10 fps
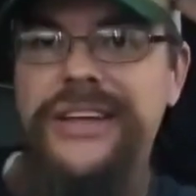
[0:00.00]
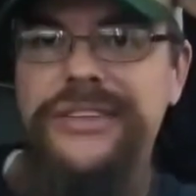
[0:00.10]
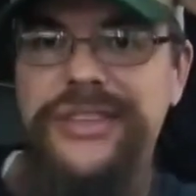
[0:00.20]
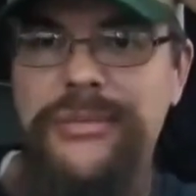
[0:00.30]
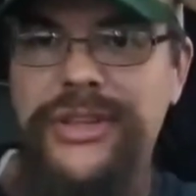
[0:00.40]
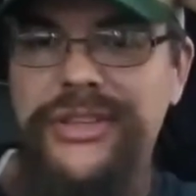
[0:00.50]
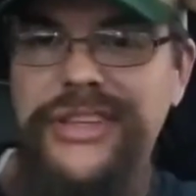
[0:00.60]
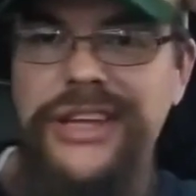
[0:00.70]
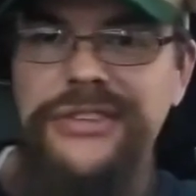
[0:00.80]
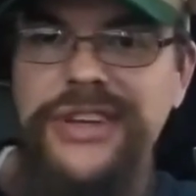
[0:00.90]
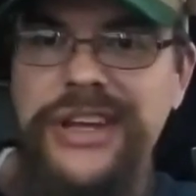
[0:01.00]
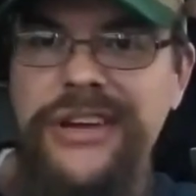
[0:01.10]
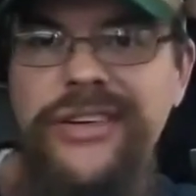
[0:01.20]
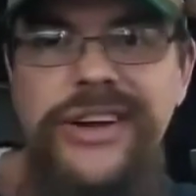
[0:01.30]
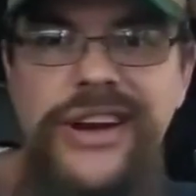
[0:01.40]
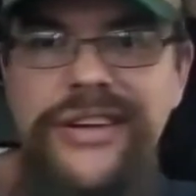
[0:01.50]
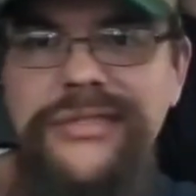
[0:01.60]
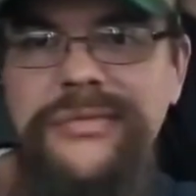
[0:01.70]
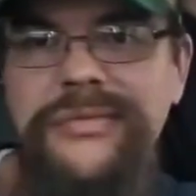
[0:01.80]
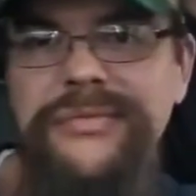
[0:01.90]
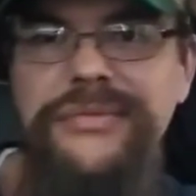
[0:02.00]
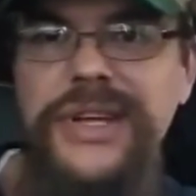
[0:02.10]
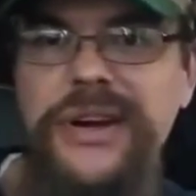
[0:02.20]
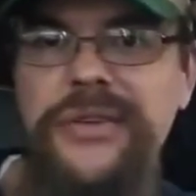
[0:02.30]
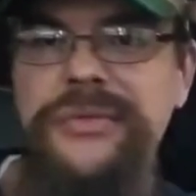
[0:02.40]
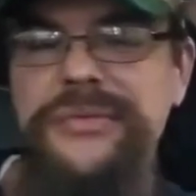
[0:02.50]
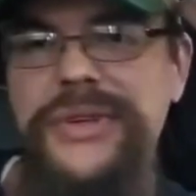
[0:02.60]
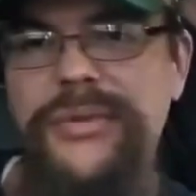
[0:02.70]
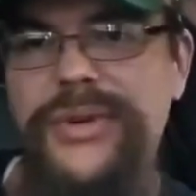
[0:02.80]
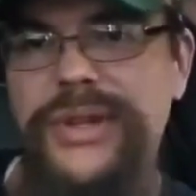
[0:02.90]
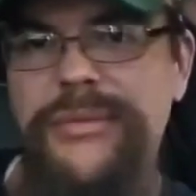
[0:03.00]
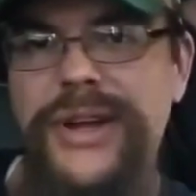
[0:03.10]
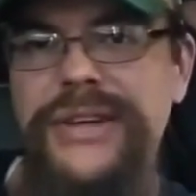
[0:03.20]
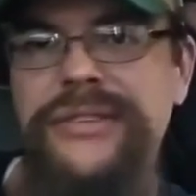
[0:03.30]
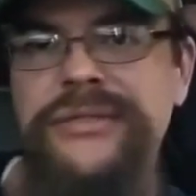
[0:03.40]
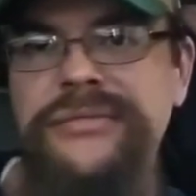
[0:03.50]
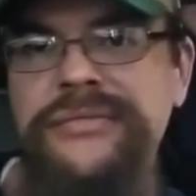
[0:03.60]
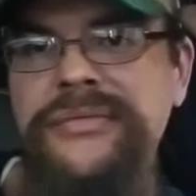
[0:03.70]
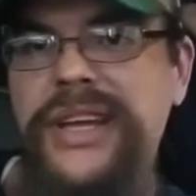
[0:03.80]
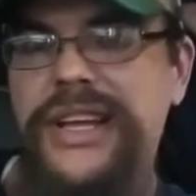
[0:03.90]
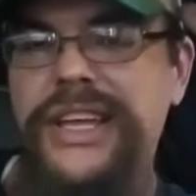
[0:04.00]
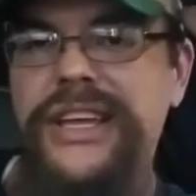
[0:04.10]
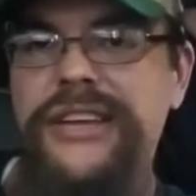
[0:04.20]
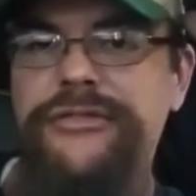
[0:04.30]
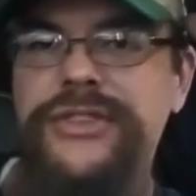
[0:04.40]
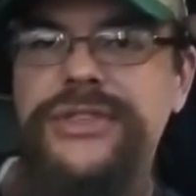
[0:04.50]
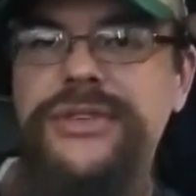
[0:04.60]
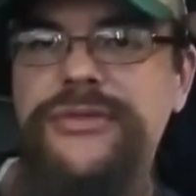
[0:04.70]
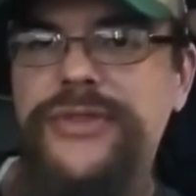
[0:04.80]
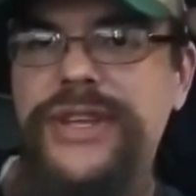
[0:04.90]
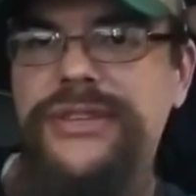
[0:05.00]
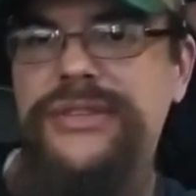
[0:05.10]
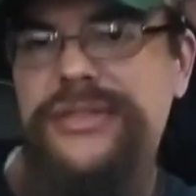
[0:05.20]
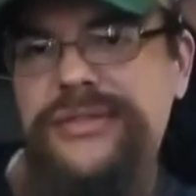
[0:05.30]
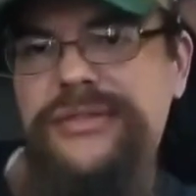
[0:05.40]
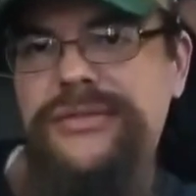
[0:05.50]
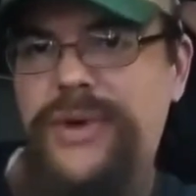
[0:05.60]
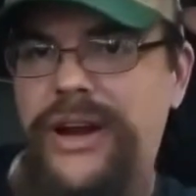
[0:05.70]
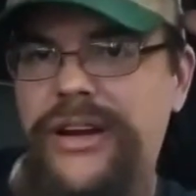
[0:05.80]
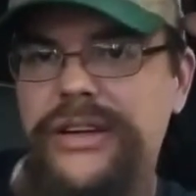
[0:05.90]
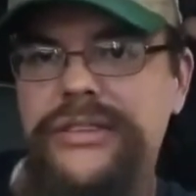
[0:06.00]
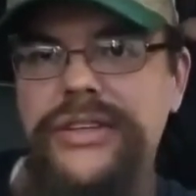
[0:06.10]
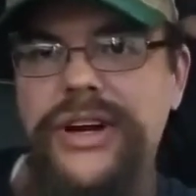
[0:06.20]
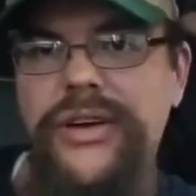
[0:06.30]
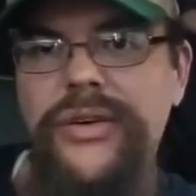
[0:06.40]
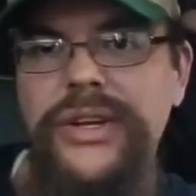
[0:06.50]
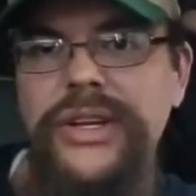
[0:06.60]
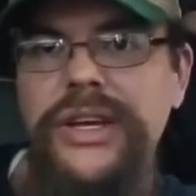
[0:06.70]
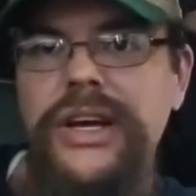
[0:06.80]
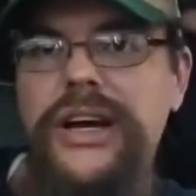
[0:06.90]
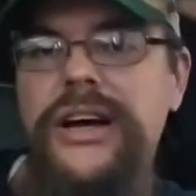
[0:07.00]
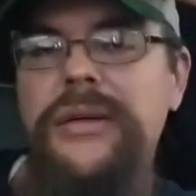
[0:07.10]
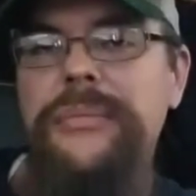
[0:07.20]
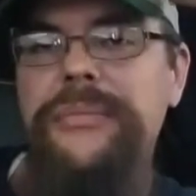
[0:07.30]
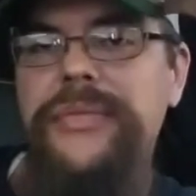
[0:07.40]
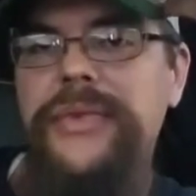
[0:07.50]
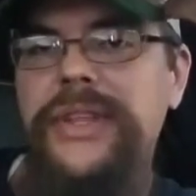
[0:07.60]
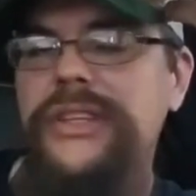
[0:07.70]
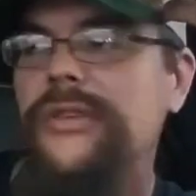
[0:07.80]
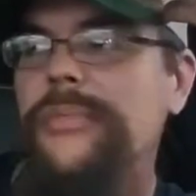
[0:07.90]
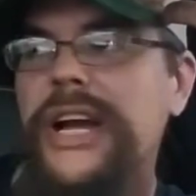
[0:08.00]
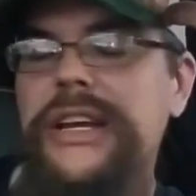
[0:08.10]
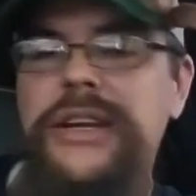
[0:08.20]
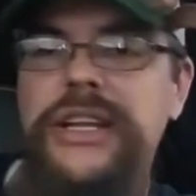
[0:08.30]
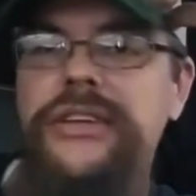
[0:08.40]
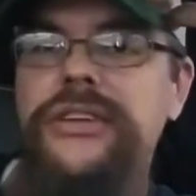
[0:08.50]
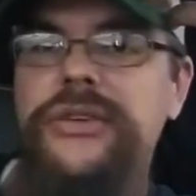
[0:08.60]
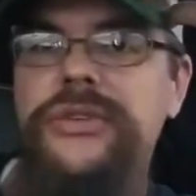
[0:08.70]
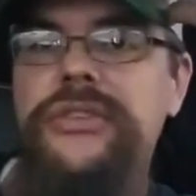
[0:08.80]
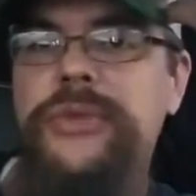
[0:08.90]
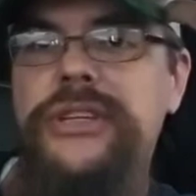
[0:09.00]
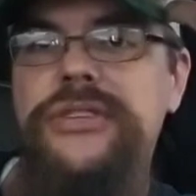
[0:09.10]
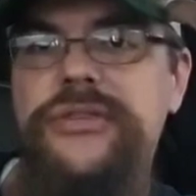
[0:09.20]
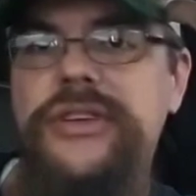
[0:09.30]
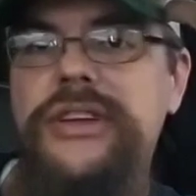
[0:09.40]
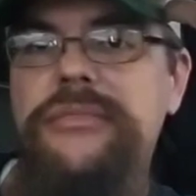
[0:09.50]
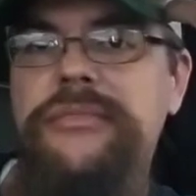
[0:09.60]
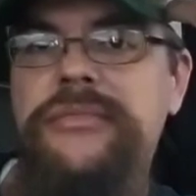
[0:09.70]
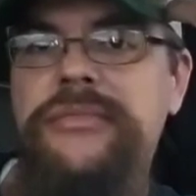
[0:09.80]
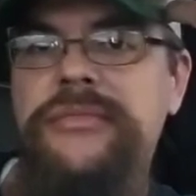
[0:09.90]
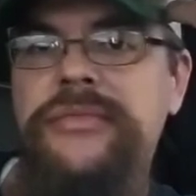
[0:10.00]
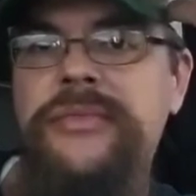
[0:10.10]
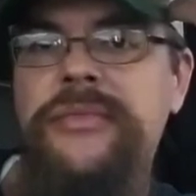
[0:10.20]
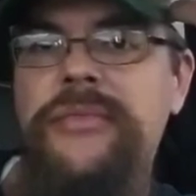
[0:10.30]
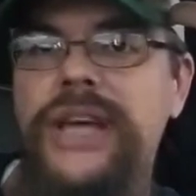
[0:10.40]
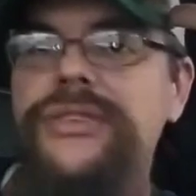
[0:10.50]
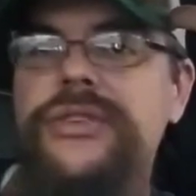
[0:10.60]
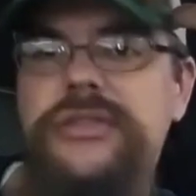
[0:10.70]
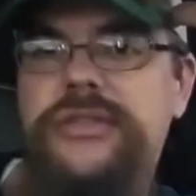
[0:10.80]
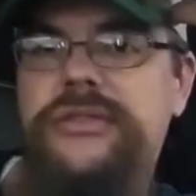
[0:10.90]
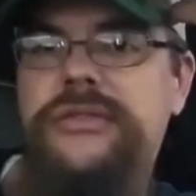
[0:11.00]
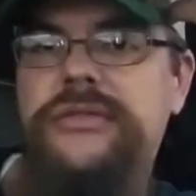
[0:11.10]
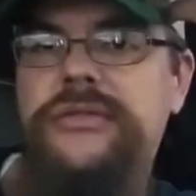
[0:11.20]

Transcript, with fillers: like some of the things you hear in there. You know, you really might. Again, if the shoe fits, wear it. You know, um, you might need to do some extreme measures